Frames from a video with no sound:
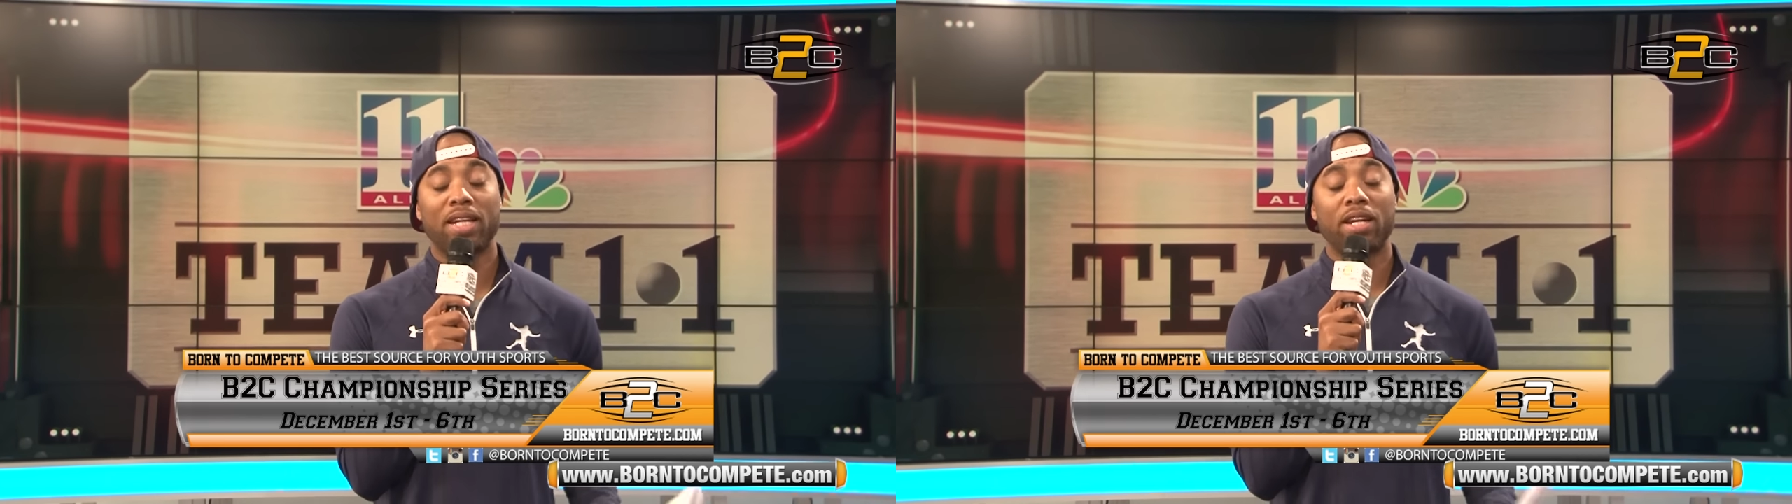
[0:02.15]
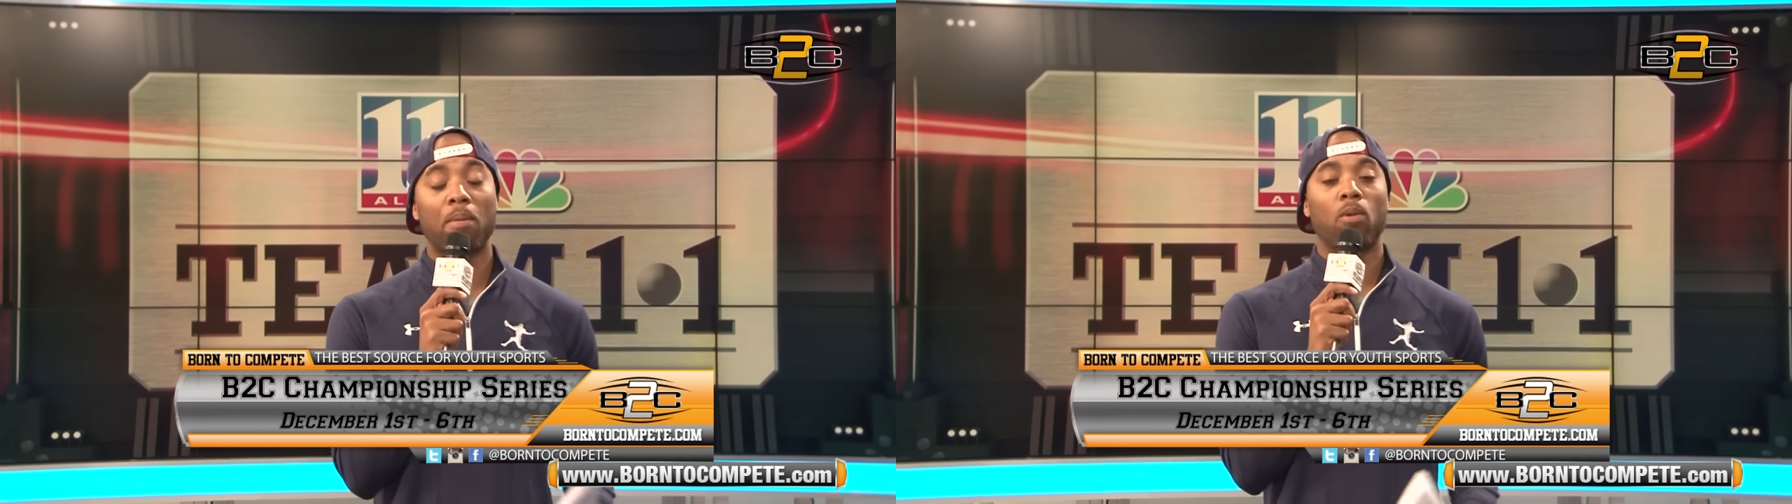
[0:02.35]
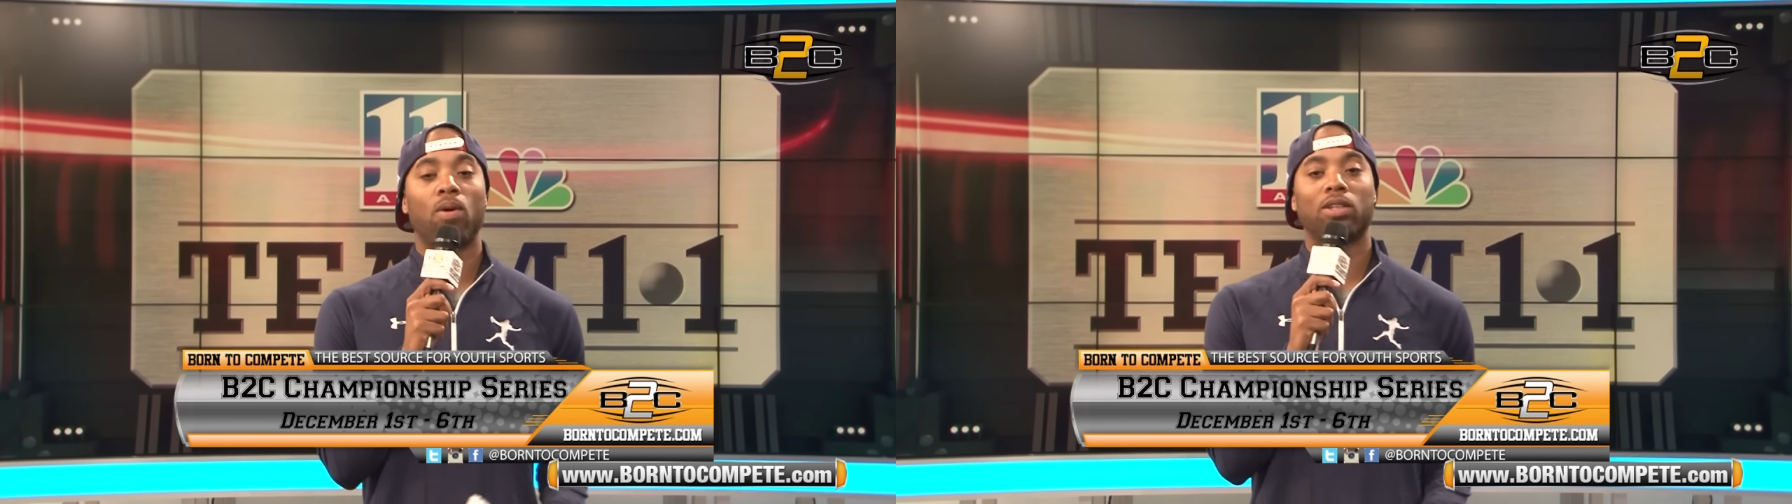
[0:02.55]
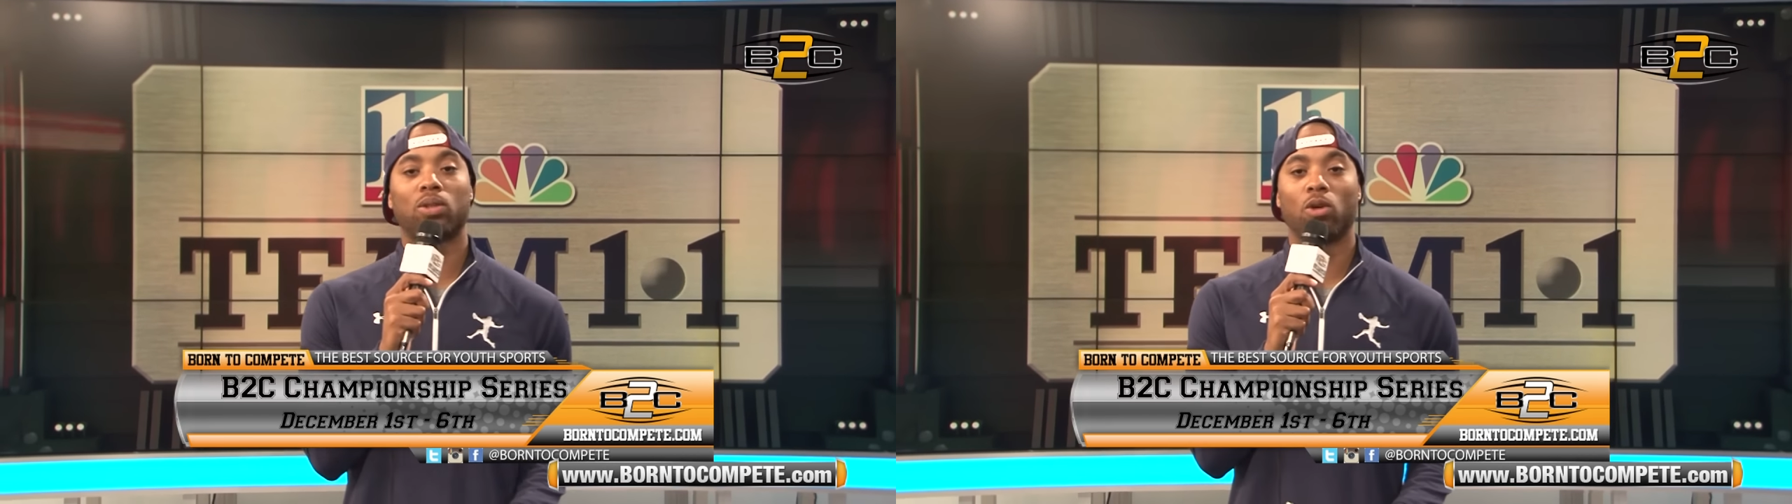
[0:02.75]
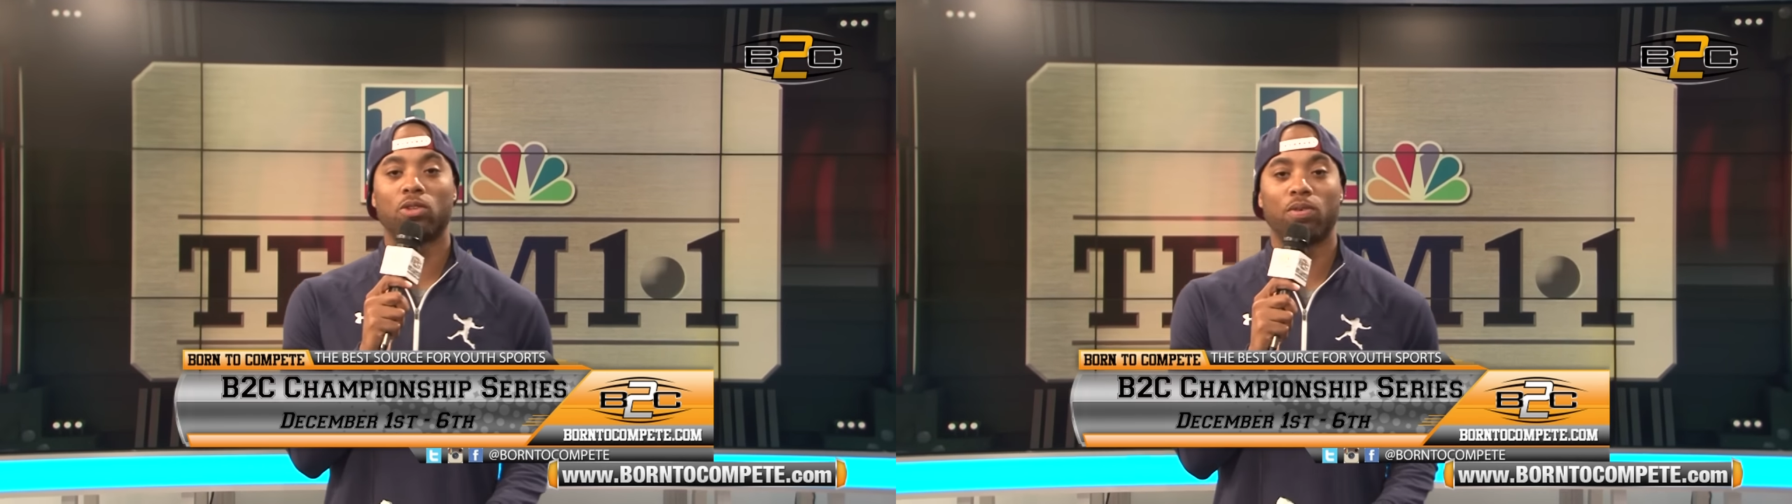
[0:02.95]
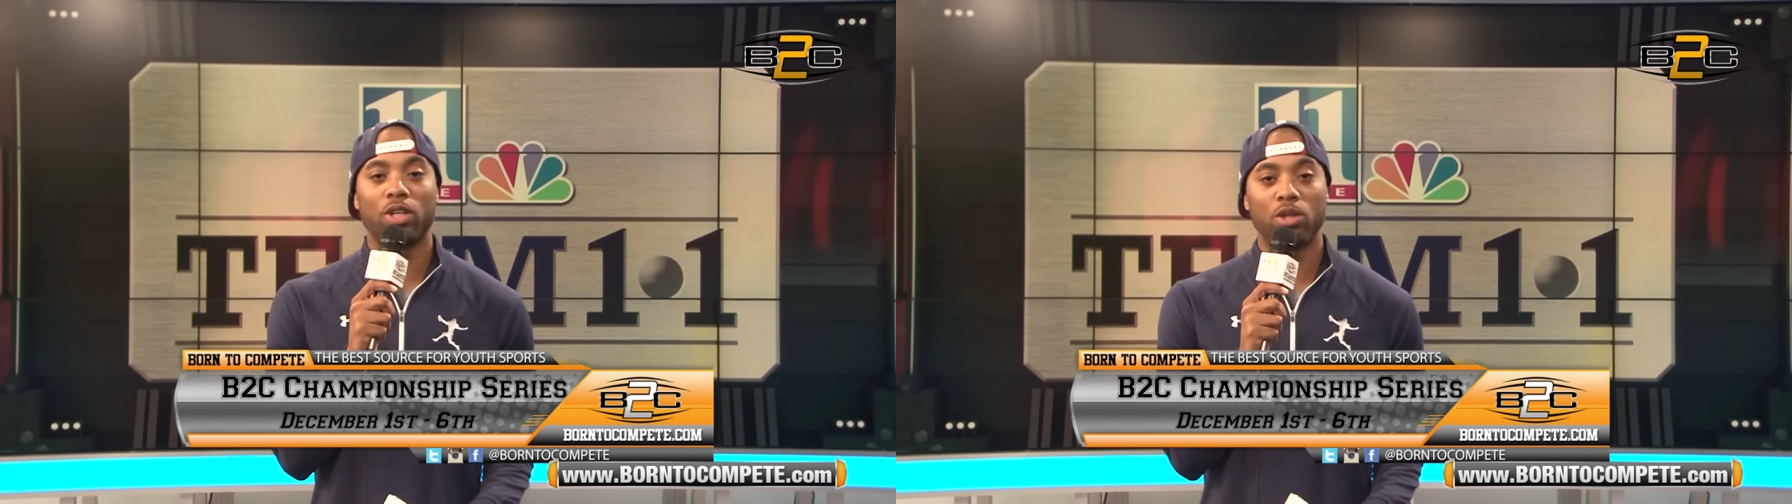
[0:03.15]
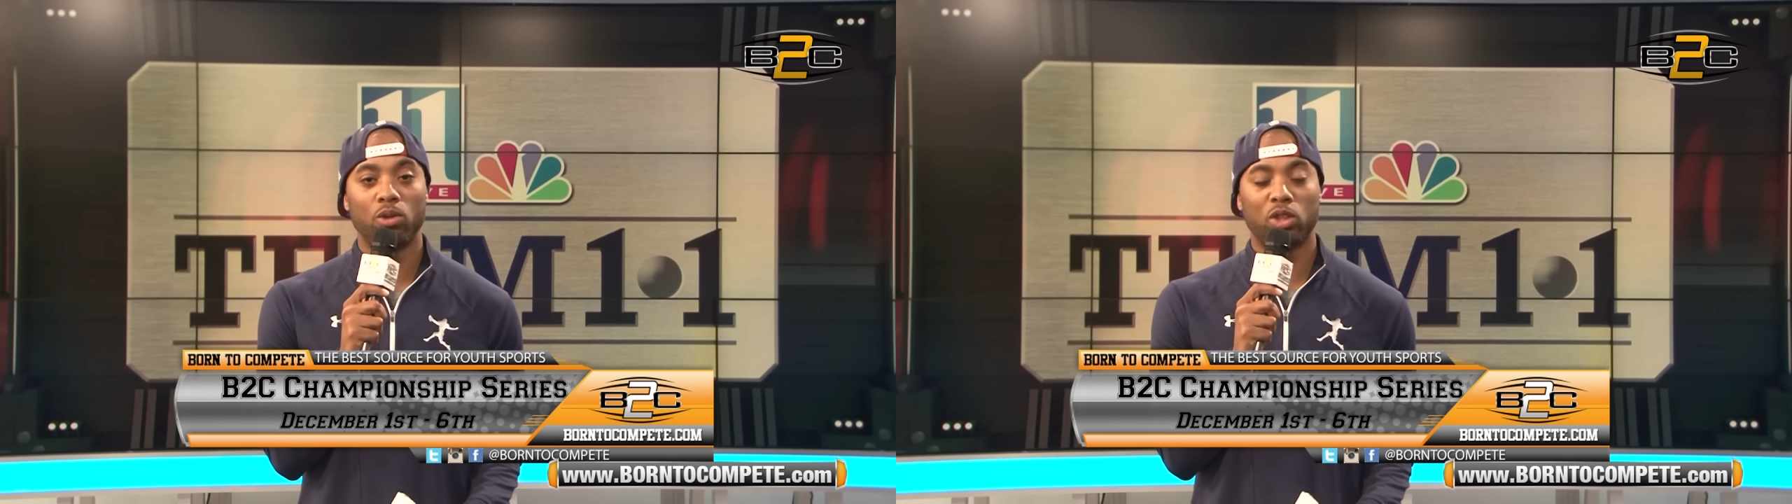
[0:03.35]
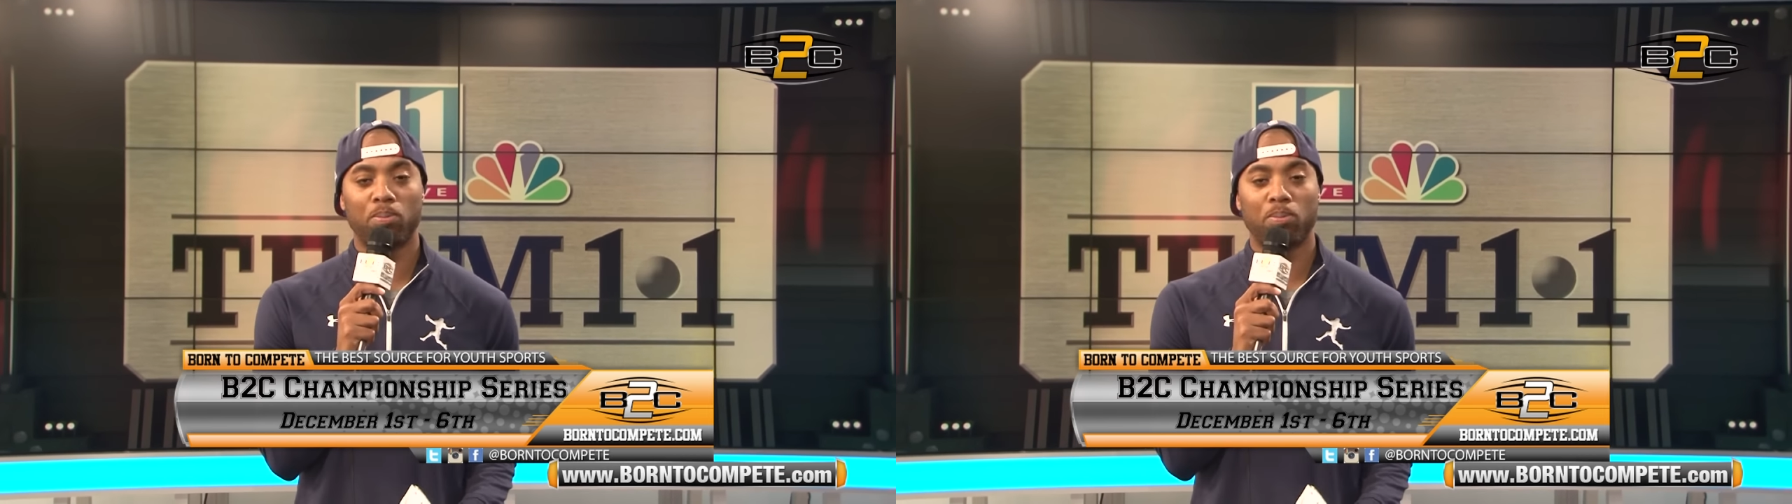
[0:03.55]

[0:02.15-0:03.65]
the number one source for youth